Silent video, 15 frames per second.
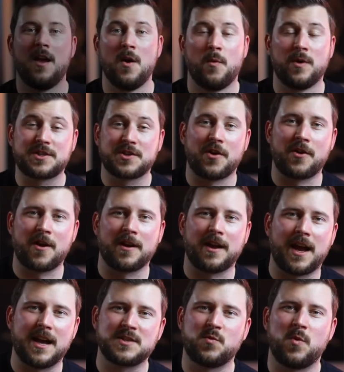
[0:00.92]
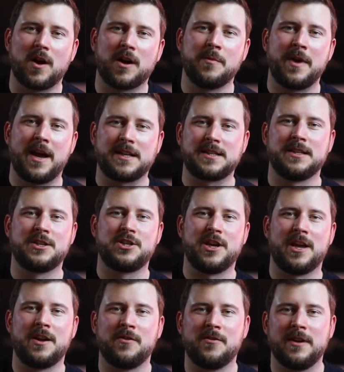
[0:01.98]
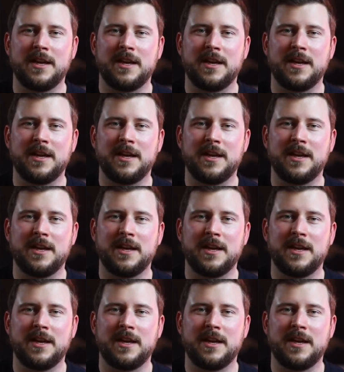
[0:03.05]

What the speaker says: What's going on, guys? Welcome back to the channel.